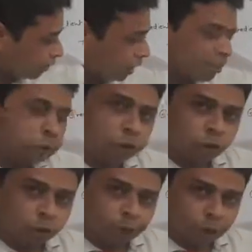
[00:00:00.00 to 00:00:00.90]
the
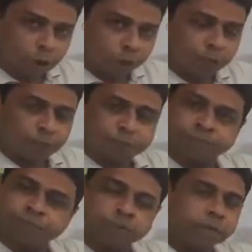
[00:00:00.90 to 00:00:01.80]
slope of
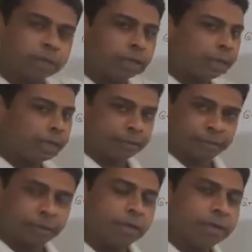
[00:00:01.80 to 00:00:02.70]
the
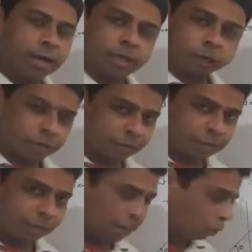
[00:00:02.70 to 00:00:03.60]
line. That is very
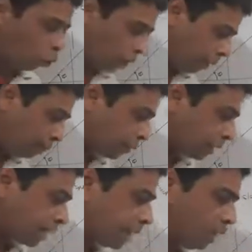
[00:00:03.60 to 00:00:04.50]
simple. Okay,
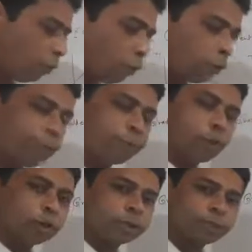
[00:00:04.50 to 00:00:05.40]
till now what you have got?